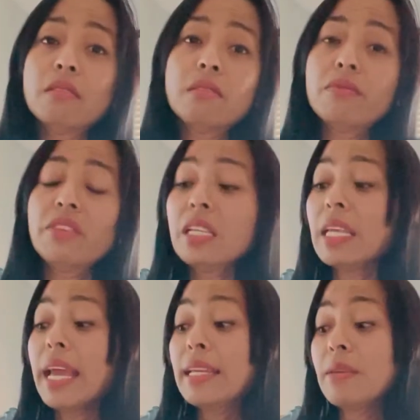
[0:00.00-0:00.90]
feel
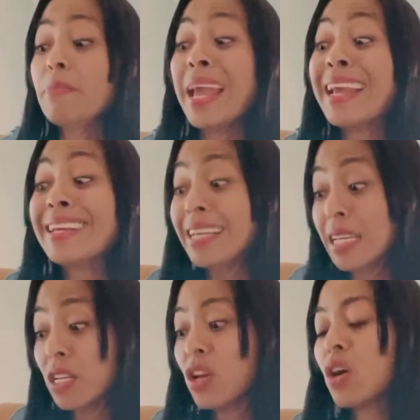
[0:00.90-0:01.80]
any
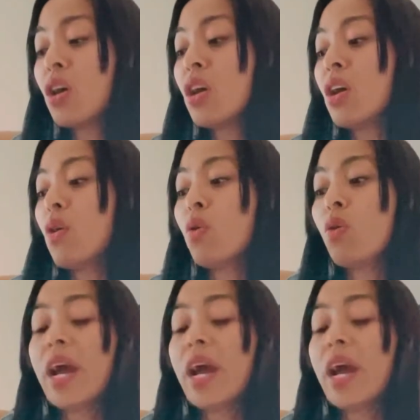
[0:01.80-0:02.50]
pain, or